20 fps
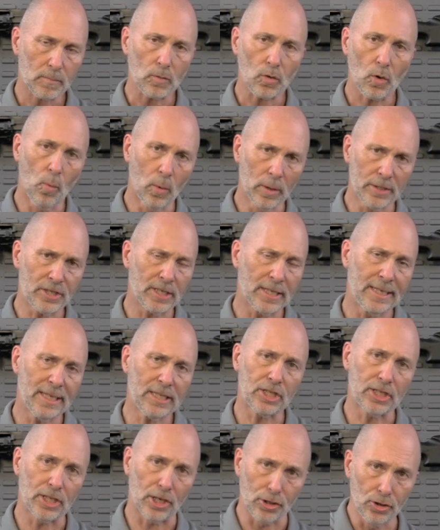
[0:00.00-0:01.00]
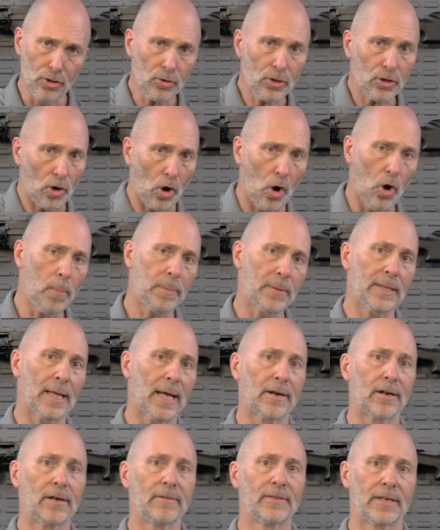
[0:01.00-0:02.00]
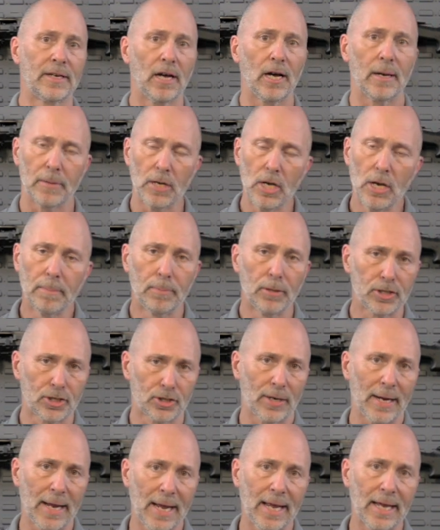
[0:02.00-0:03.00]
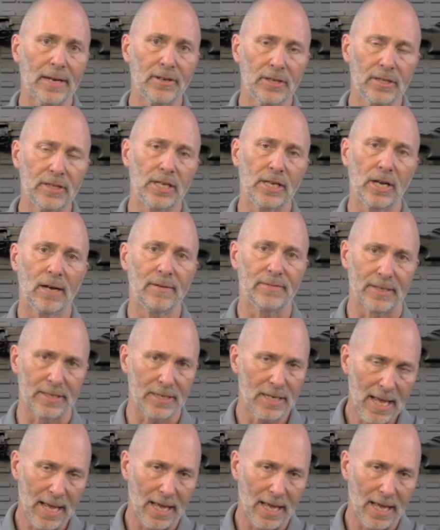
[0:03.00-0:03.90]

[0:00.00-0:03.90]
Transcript: Once it gets there, you could open that oven up, put your hand in the oven,